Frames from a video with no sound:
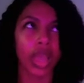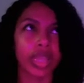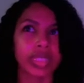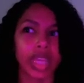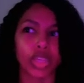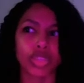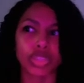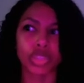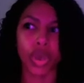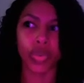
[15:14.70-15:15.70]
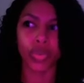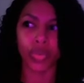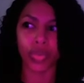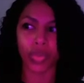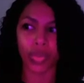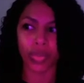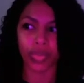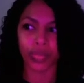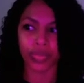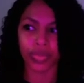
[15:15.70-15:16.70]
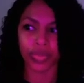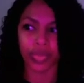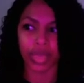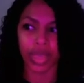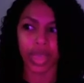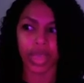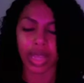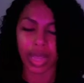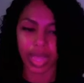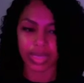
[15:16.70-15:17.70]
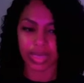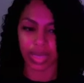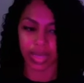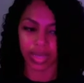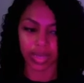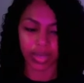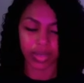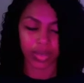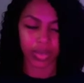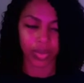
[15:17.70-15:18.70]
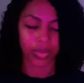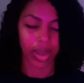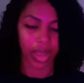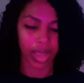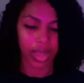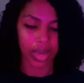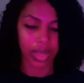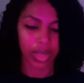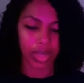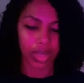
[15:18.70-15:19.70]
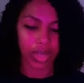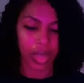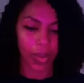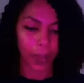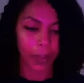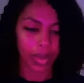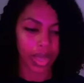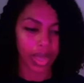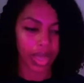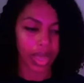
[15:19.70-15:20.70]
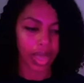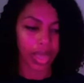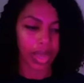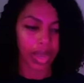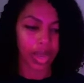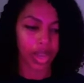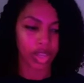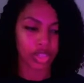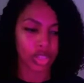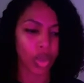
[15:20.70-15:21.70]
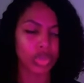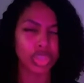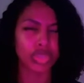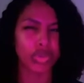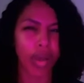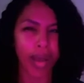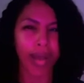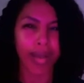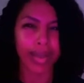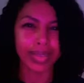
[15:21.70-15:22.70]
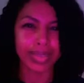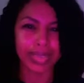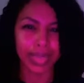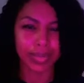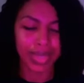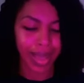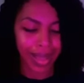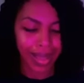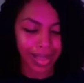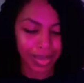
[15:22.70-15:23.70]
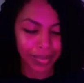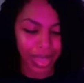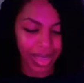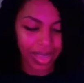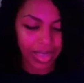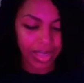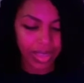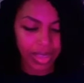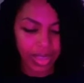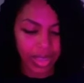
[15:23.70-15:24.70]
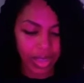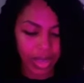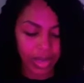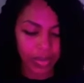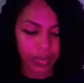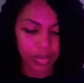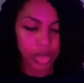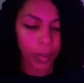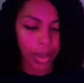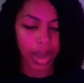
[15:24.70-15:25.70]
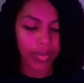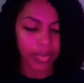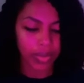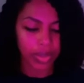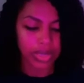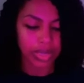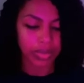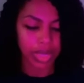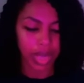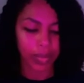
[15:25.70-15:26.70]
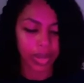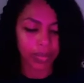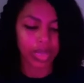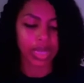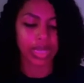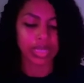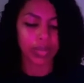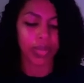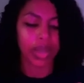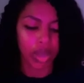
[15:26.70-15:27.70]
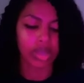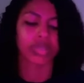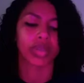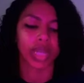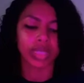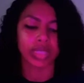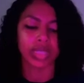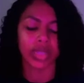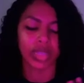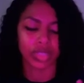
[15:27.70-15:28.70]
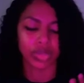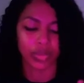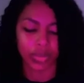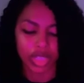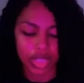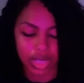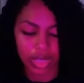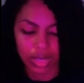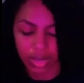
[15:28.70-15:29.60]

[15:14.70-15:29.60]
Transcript: it's like you're so cool, collected, right? But so strong at the same time, like so powerful at the same time. And I'm looking at somebody also connected to their intuition.